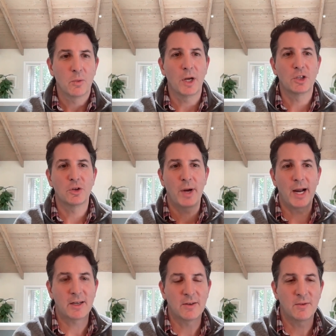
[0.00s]

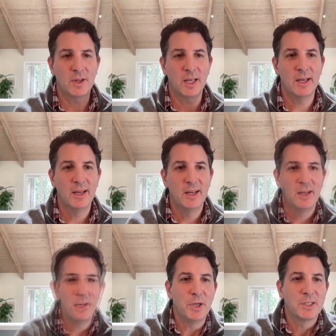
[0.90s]
retroactively
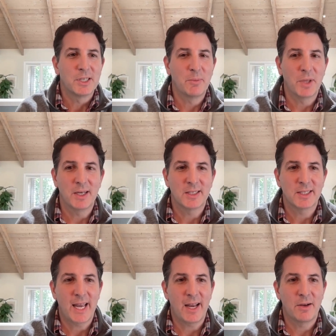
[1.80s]
build something to
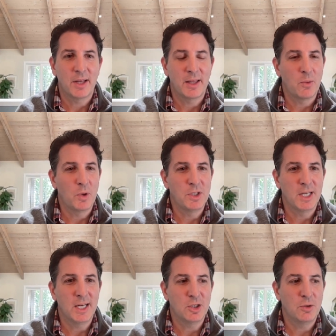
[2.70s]
scale. And then once
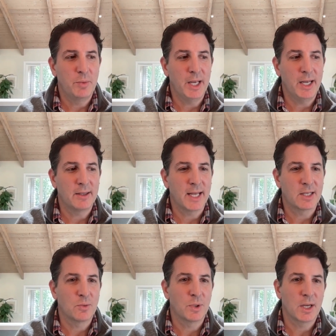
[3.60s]
you get too big,
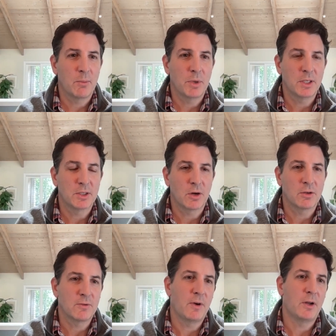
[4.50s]
that's when companies
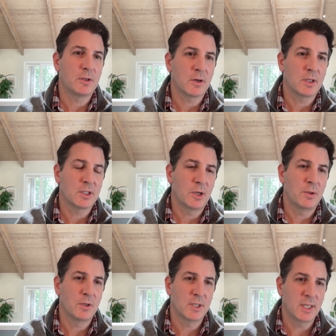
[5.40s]
start to falter. And
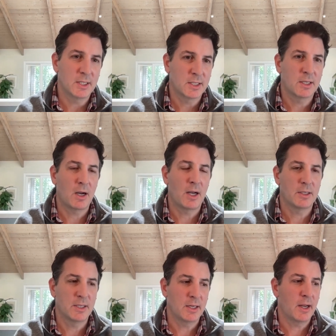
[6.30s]
so there's this
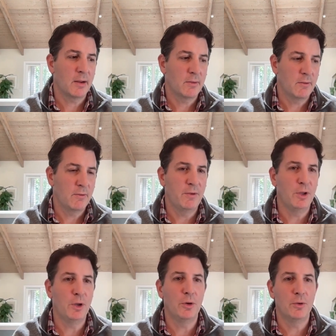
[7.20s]
constant
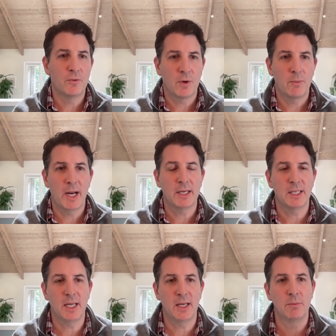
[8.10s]
view from my
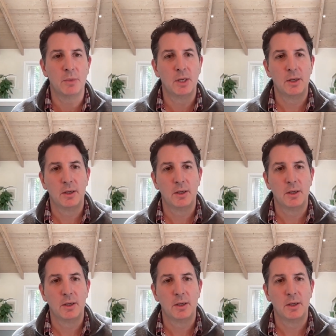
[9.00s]
team